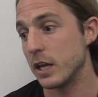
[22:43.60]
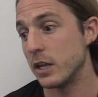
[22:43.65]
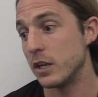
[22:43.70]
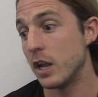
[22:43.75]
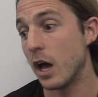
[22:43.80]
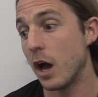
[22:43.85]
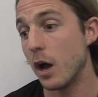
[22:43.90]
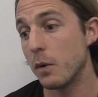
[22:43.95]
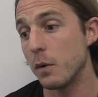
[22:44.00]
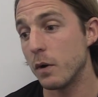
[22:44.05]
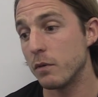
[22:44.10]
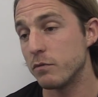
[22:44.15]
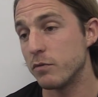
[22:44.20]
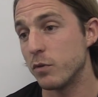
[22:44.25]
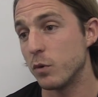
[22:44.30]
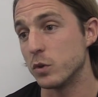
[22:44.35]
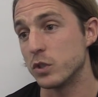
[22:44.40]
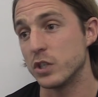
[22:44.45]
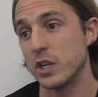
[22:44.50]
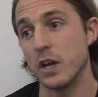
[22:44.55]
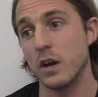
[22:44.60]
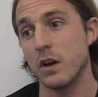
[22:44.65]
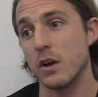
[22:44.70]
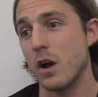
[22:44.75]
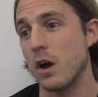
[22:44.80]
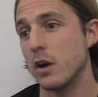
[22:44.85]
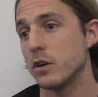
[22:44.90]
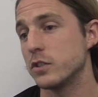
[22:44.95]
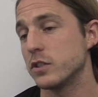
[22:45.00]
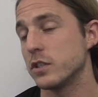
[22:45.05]
No, unfortunately,
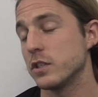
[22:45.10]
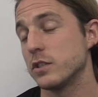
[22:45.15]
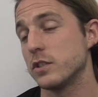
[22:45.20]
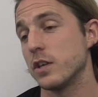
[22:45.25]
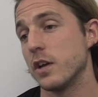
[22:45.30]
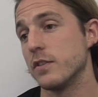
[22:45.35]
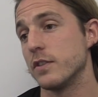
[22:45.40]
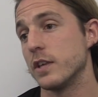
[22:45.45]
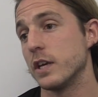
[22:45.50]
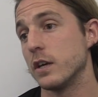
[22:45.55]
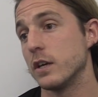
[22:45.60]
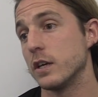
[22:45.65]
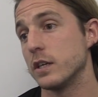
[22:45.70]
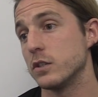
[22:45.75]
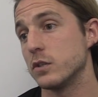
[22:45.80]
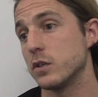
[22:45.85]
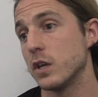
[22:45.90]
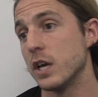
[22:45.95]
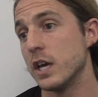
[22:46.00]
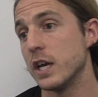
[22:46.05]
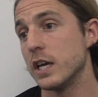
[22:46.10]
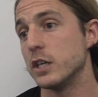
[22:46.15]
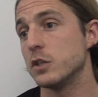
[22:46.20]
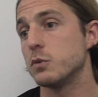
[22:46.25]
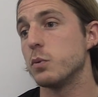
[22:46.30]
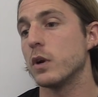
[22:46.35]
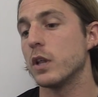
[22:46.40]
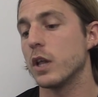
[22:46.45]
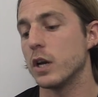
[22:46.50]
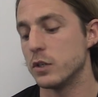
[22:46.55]
I just don't think it's
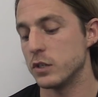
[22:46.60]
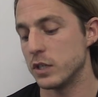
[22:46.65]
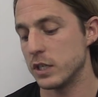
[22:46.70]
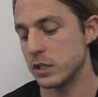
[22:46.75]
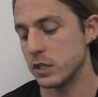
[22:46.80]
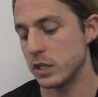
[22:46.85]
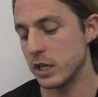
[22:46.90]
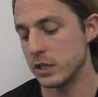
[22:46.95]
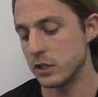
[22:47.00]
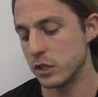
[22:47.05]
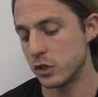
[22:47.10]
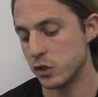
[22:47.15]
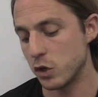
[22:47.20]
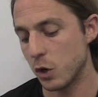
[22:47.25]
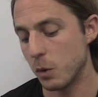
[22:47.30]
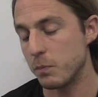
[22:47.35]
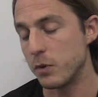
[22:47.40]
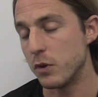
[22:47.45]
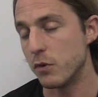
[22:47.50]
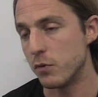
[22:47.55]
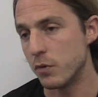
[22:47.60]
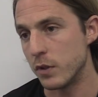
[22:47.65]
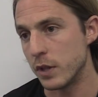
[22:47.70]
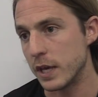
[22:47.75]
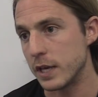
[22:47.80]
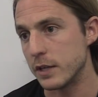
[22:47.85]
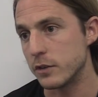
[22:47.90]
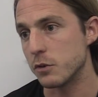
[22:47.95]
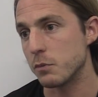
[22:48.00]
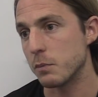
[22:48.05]
one of those. It's a job you
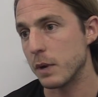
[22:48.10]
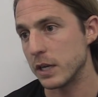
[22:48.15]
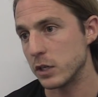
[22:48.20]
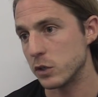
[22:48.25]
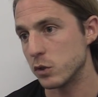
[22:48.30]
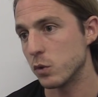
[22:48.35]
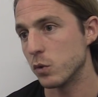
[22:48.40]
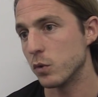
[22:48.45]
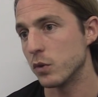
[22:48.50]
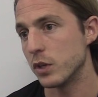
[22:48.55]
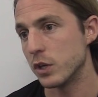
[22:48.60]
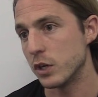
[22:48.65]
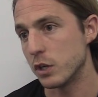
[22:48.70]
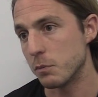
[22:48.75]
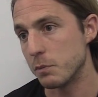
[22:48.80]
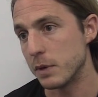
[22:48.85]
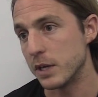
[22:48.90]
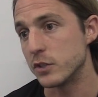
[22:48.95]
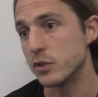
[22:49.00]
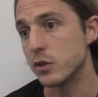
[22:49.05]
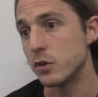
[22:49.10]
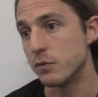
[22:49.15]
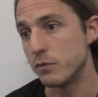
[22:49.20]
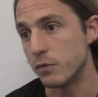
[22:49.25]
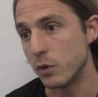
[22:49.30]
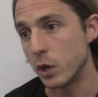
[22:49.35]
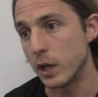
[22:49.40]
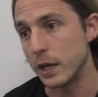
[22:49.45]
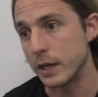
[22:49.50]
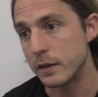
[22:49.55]
need to make sure that you commit to
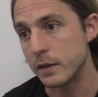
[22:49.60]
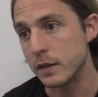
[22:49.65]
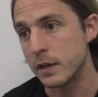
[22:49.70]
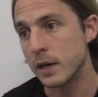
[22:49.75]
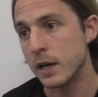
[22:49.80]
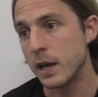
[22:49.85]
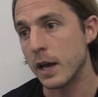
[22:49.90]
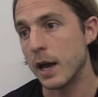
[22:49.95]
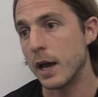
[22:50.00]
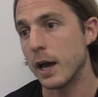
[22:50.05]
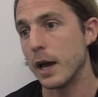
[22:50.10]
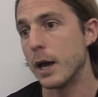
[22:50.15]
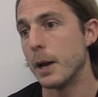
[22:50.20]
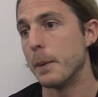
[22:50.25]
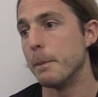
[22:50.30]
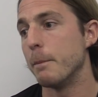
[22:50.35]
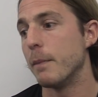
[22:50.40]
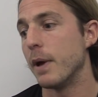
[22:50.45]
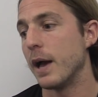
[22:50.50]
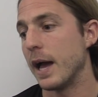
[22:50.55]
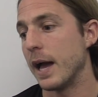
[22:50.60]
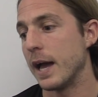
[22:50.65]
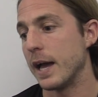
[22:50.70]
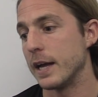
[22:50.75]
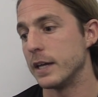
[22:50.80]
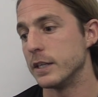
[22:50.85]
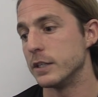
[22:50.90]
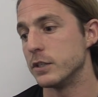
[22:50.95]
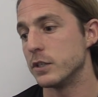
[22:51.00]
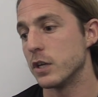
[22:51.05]
fully. Yeah.
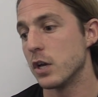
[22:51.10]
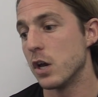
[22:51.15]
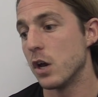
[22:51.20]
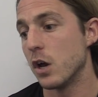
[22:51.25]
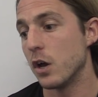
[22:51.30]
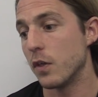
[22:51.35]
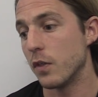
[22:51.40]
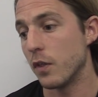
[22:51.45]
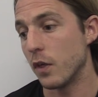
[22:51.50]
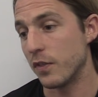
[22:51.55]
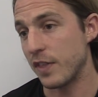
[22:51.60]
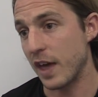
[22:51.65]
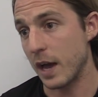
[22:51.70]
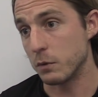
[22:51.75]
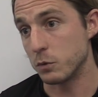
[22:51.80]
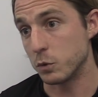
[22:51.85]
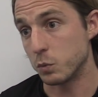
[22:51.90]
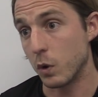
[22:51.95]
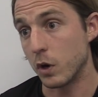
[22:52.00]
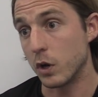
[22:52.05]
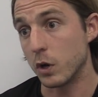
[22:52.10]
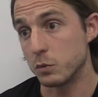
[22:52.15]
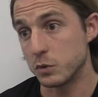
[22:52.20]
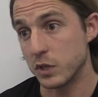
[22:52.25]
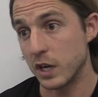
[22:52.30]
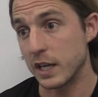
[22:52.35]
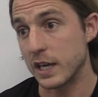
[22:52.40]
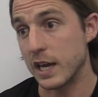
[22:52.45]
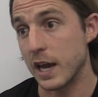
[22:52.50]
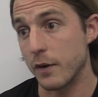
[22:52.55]
And that was one I was
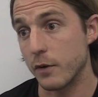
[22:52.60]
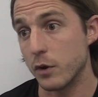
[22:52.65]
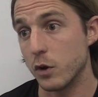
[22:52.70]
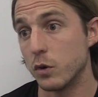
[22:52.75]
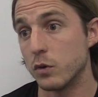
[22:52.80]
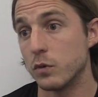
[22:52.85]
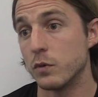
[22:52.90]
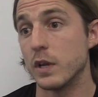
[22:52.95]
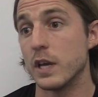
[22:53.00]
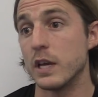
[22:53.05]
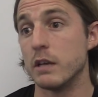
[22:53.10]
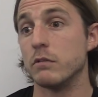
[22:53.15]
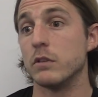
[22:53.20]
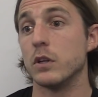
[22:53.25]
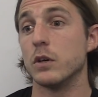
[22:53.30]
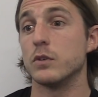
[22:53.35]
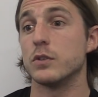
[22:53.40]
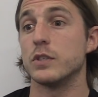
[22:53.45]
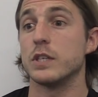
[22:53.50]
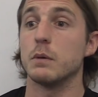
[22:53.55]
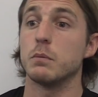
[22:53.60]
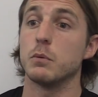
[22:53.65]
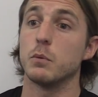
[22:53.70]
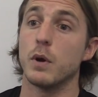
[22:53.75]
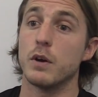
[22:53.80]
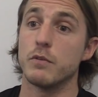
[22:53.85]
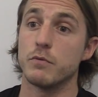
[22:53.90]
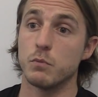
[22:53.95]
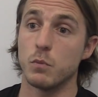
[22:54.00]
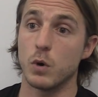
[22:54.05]
going to carry on, even though I was stepping
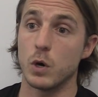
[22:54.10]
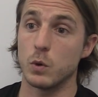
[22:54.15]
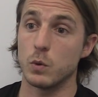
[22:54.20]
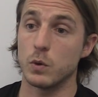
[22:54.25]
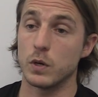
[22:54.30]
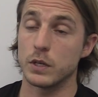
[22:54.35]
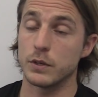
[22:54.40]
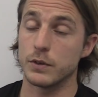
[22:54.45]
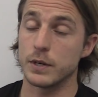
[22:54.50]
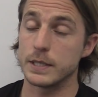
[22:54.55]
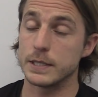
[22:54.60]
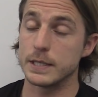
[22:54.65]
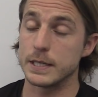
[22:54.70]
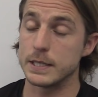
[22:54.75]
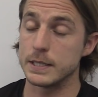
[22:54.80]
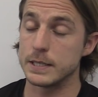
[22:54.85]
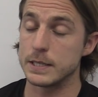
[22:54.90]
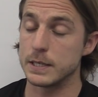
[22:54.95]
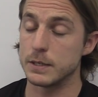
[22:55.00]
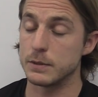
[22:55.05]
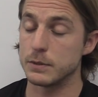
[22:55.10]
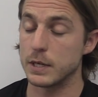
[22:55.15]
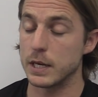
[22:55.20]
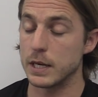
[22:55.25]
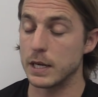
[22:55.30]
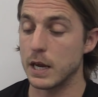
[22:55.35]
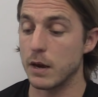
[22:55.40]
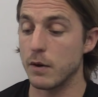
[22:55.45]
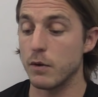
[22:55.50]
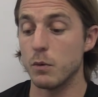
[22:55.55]
away from Whitehawk under 18s. I was going
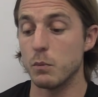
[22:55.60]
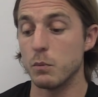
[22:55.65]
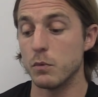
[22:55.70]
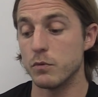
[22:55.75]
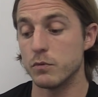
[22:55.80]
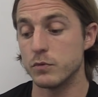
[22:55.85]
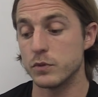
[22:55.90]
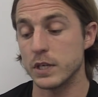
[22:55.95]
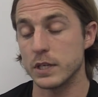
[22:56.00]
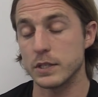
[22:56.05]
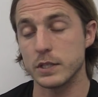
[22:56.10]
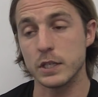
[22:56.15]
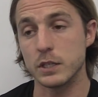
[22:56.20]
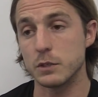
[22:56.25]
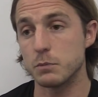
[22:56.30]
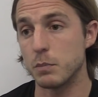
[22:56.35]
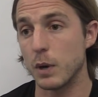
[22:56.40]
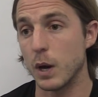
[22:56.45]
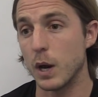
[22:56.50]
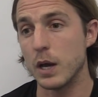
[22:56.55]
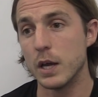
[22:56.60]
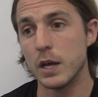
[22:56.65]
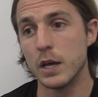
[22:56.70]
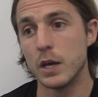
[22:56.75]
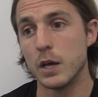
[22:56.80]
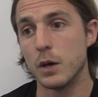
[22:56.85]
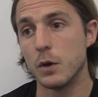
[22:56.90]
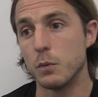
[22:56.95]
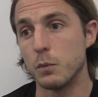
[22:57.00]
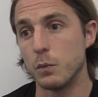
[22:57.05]
to carry on with Sussex, but
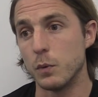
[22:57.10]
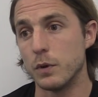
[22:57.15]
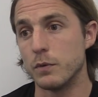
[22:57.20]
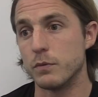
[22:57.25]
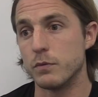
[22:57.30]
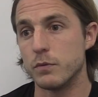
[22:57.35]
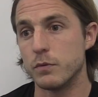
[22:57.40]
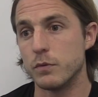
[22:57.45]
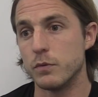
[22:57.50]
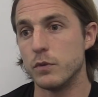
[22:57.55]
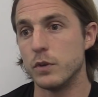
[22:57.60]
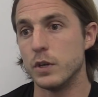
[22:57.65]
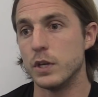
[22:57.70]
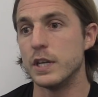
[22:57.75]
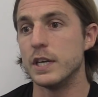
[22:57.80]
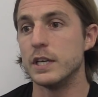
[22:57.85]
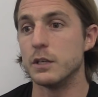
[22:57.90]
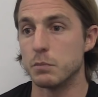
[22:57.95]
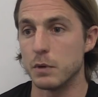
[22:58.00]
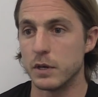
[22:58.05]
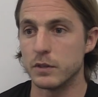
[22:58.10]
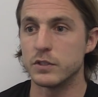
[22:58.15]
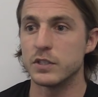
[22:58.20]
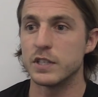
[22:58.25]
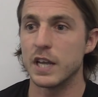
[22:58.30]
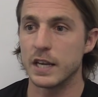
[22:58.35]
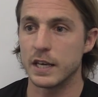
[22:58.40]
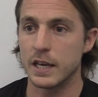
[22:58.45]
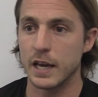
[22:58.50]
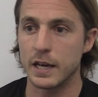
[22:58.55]
you need to be able to
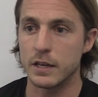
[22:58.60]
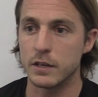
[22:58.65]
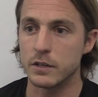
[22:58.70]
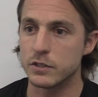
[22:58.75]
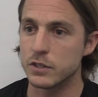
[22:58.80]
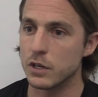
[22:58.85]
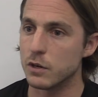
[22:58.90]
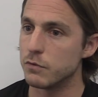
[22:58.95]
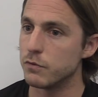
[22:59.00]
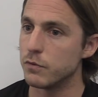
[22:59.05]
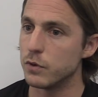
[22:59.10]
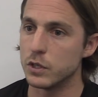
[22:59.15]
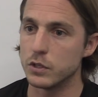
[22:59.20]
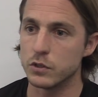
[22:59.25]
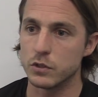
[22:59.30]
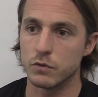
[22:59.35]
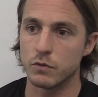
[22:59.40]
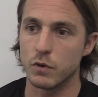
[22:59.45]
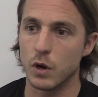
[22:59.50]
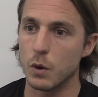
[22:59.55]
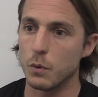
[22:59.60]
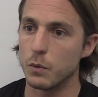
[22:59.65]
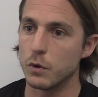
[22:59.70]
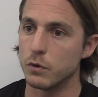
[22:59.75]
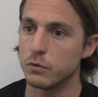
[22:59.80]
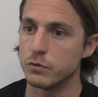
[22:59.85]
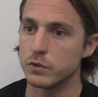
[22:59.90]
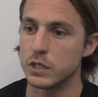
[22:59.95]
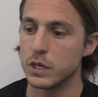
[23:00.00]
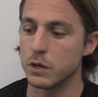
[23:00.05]
dedicate yourself fully to the role, and
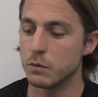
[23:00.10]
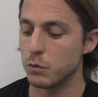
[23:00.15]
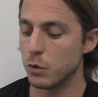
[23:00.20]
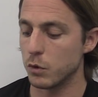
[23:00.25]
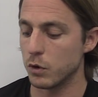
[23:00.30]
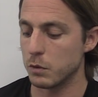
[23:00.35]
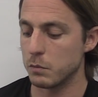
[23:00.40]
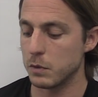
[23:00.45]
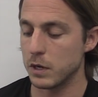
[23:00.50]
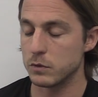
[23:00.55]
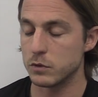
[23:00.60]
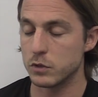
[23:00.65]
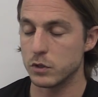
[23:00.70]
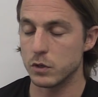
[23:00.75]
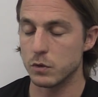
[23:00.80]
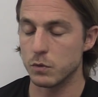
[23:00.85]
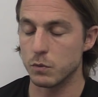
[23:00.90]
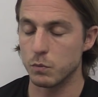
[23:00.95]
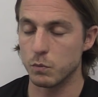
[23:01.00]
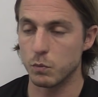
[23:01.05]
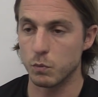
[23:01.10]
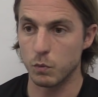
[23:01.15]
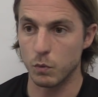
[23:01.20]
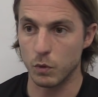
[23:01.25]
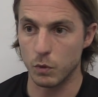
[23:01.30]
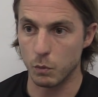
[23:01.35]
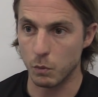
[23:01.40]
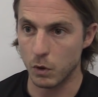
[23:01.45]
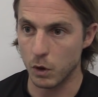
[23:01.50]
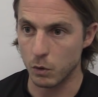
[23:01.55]
obviously I'm not going to be able to do
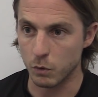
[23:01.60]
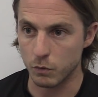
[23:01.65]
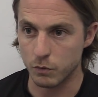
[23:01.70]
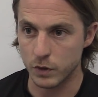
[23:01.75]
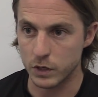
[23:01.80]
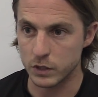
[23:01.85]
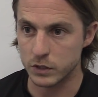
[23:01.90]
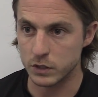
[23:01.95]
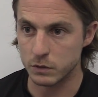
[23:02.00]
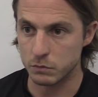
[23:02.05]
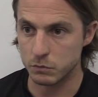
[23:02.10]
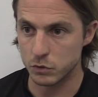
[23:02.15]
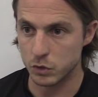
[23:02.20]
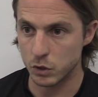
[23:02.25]
what the Whitehawk first team